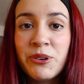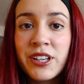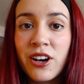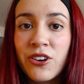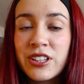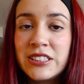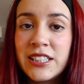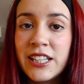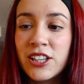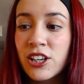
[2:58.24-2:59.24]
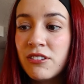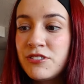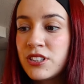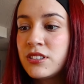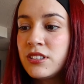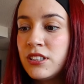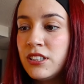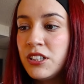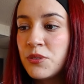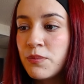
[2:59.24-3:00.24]
would honestly love to
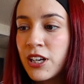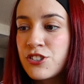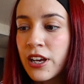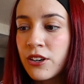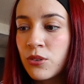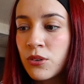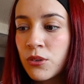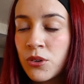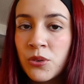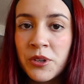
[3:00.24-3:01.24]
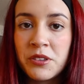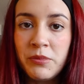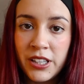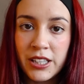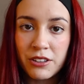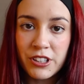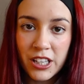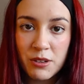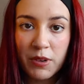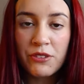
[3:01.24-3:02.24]
see my channel grow with me giving
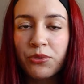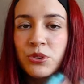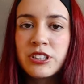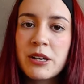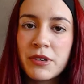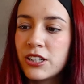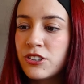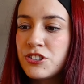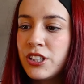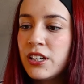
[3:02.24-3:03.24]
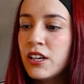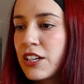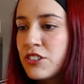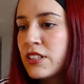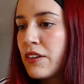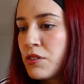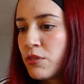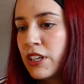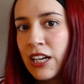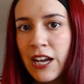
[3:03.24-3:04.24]
it full-time energy. I just haven't
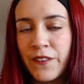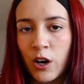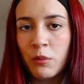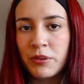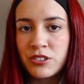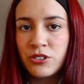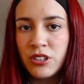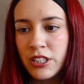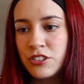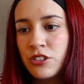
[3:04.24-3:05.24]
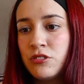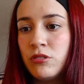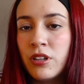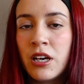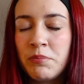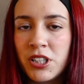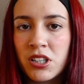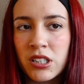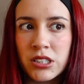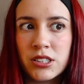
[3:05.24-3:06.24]
really had the opportunity to do that
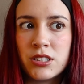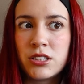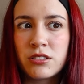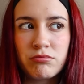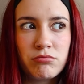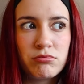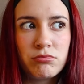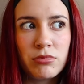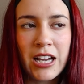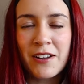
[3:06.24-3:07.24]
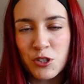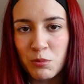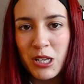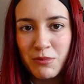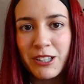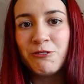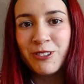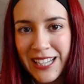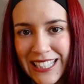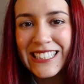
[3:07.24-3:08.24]
because I have to pay my
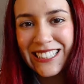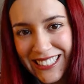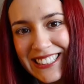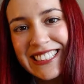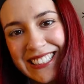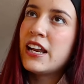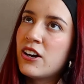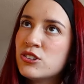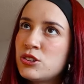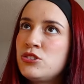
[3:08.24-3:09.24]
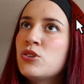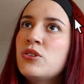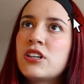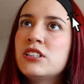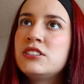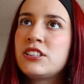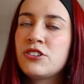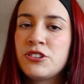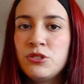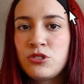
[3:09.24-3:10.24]
rent. And I also don't consider
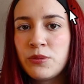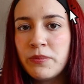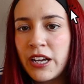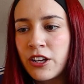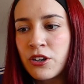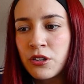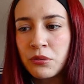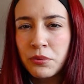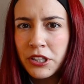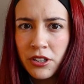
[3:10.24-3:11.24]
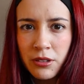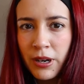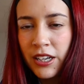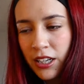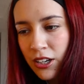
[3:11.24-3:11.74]
YouTube my career right